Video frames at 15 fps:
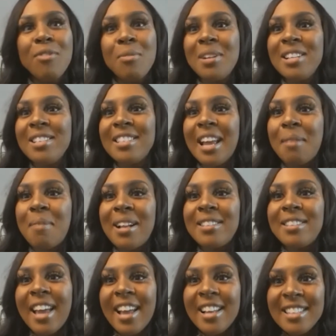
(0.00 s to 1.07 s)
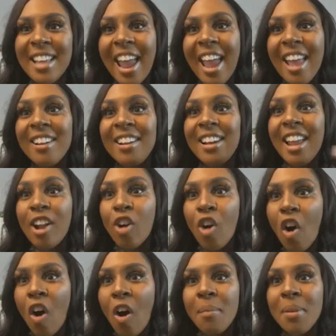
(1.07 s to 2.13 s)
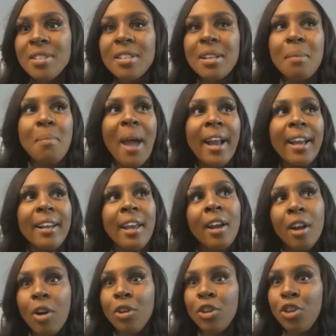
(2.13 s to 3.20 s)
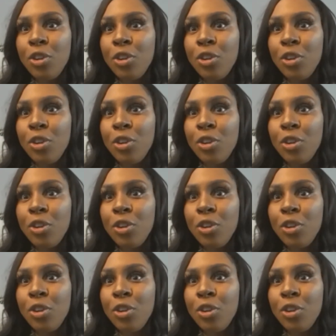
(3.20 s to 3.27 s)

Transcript: for me to take my test. And then they call me into the back, and they go,